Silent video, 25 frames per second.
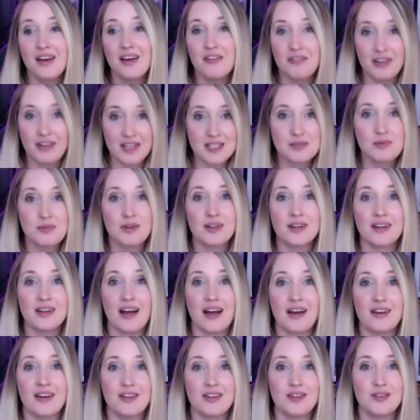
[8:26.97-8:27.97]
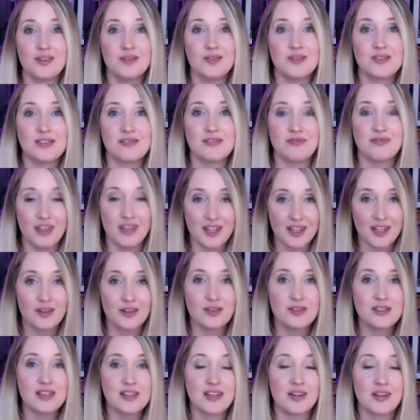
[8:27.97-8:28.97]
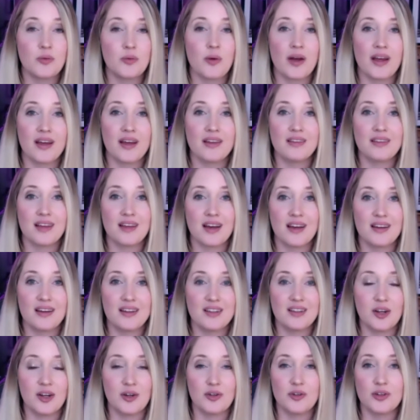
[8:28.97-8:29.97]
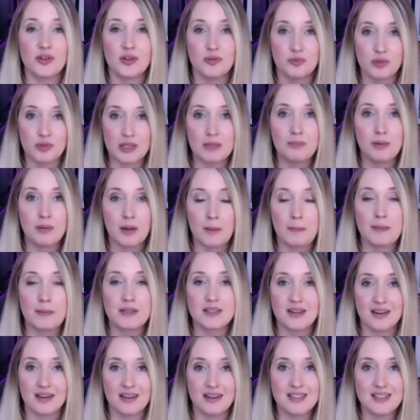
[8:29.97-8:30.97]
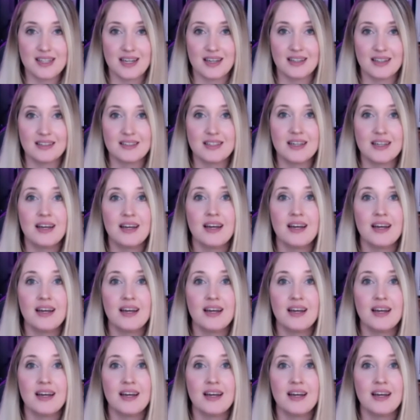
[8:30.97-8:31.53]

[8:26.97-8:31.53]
Facebook and how to use videos in a way that, you know, you can repurpose content